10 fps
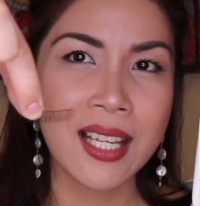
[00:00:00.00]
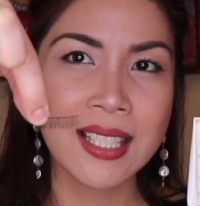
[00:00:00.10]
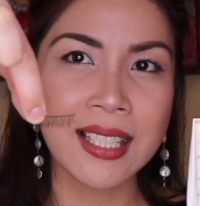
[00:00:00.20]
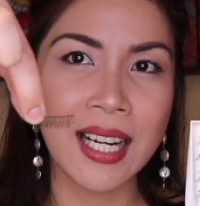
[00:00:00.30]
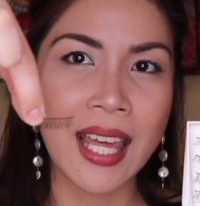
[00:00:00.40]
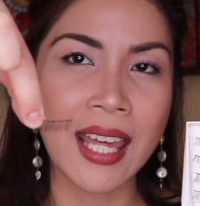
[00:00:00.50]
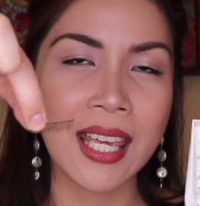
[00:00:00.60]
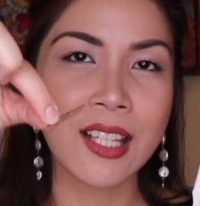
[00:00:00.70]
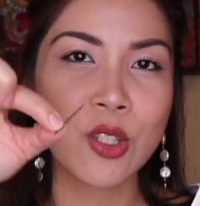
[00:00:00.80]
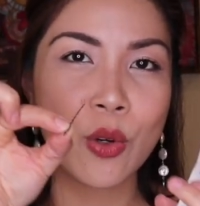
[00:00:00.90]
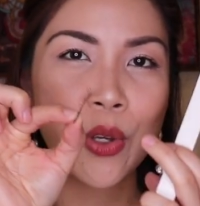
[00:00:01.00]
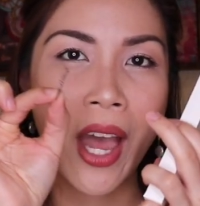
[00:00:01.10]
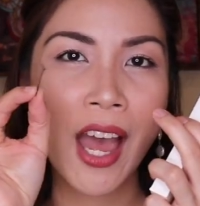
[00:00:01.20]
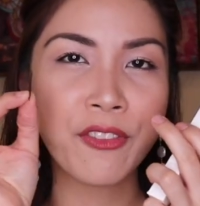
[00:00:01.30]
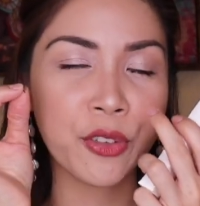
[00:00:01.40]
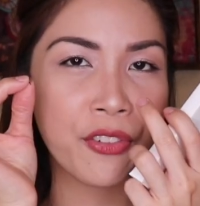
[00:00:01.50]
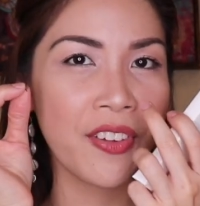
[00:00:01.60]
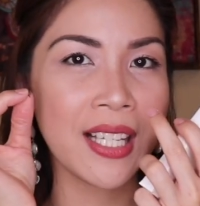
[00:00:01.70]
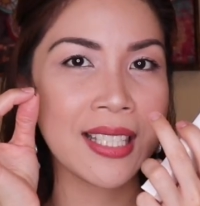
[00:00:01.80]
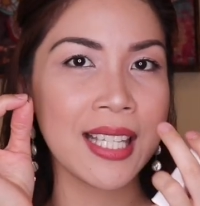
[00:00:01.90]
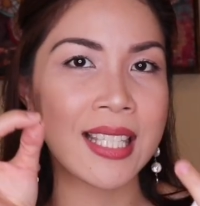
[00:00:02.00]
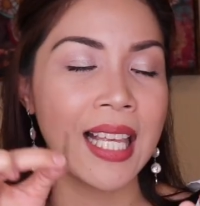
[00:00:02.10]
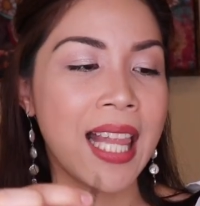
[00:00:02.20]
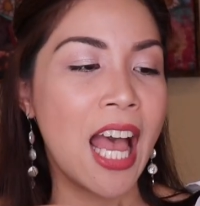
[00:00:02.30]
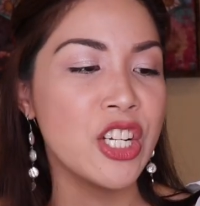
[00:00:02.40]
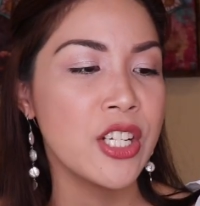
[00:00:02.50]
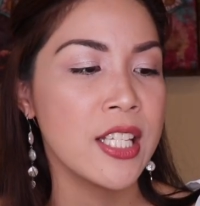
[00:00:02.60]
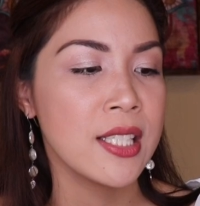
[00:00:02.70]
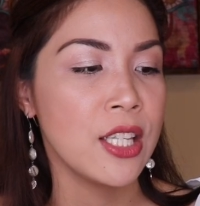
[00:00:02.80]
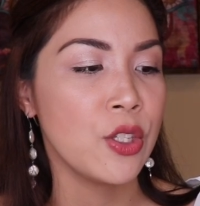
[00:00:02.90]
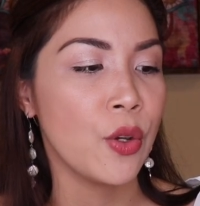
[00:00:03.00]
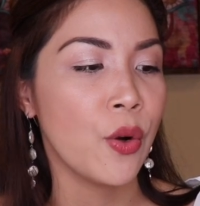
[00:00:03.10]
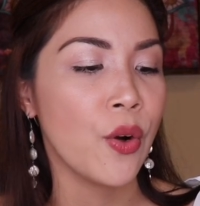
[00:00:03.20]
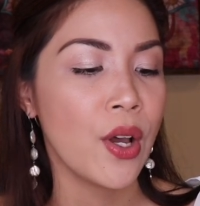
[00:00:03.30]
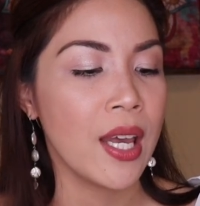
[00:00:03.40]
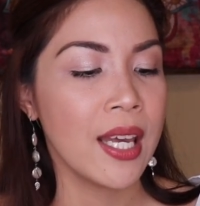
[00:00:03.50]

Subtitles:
Straight, so you have to fix it sa lashes ninyo.